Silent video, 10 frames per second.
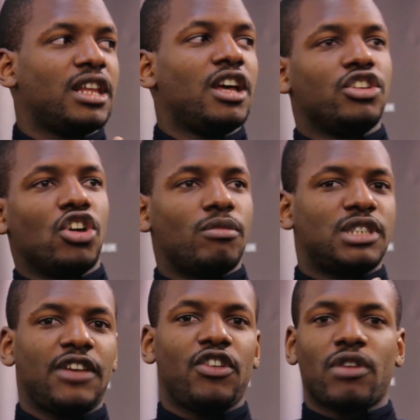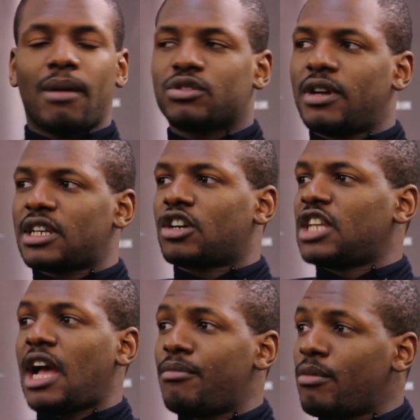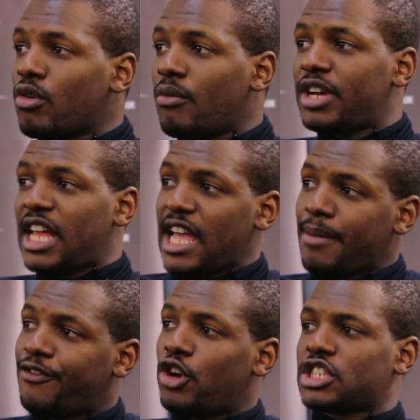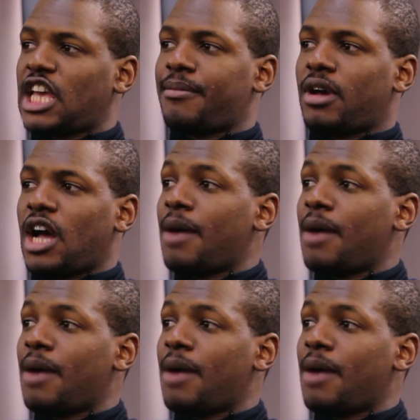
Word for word: man, you TV, Raps, where is it? Because I remember when will.i.am first came out.